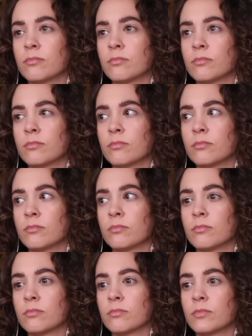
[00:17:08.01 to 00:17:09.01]
You, Don't get
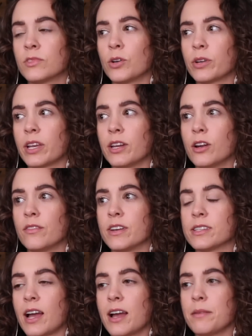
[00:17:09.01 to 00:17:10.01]
nervous. Don't get
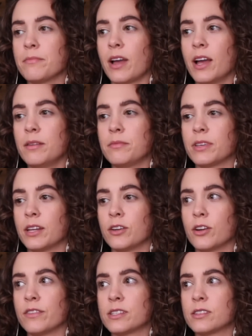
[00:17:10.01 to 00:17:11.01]
nervous. I'm, I get
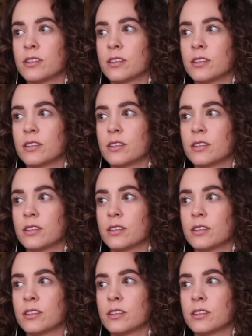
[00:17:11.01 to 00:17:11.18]
nervous.